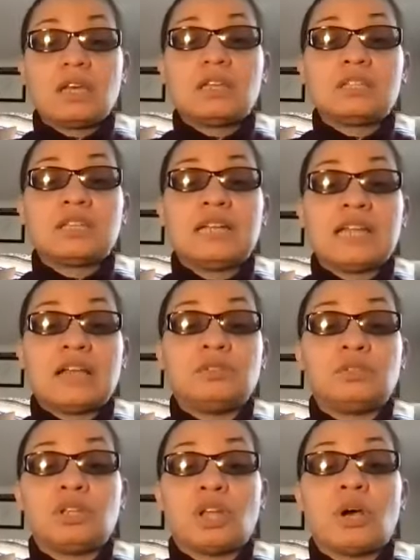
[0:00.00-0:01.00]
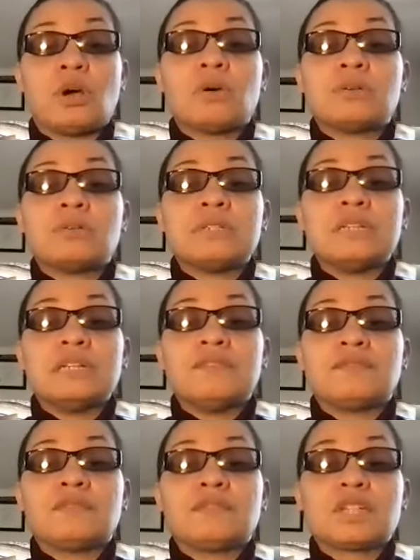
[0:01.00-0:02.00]
to let you know if
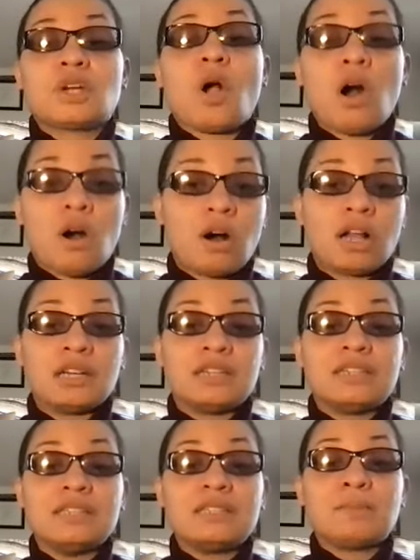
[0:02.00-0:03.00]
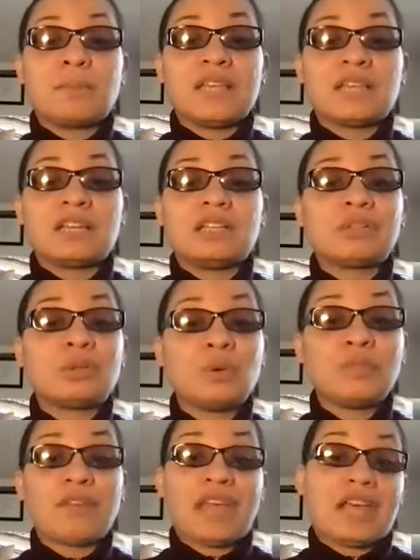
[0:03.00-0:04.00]
the caller is speaking
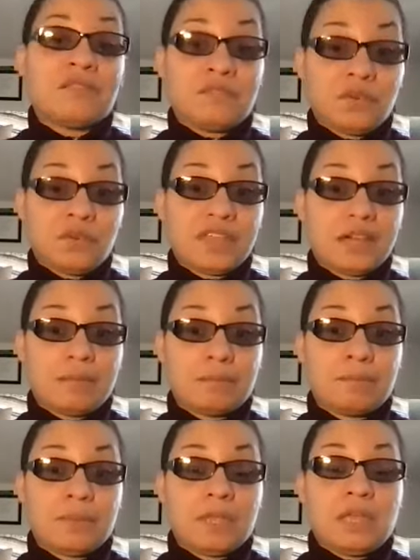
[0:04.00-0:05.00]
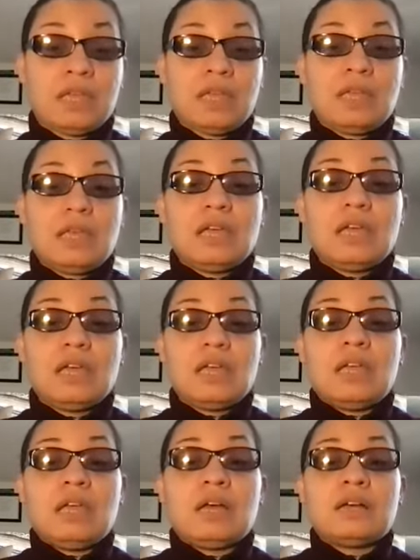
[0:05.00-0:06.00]
too fast for them.
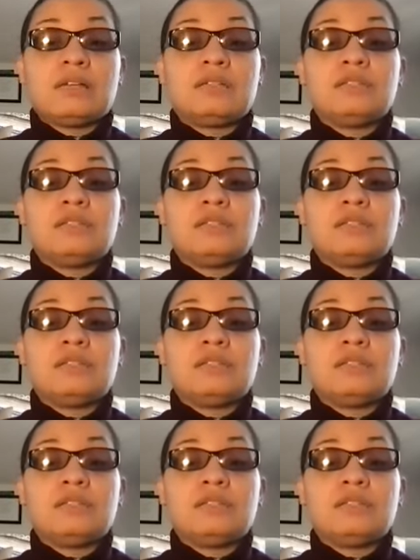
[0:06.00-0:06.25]
And